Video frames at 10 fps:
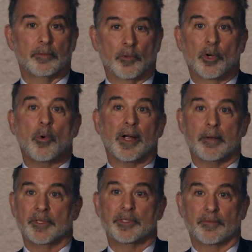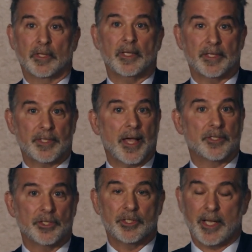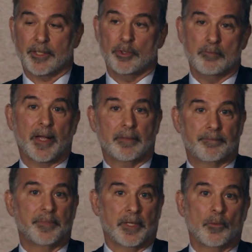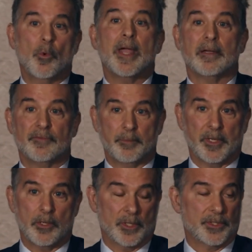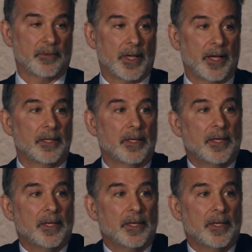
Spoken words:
requirements of the class action statute might be waived because of that.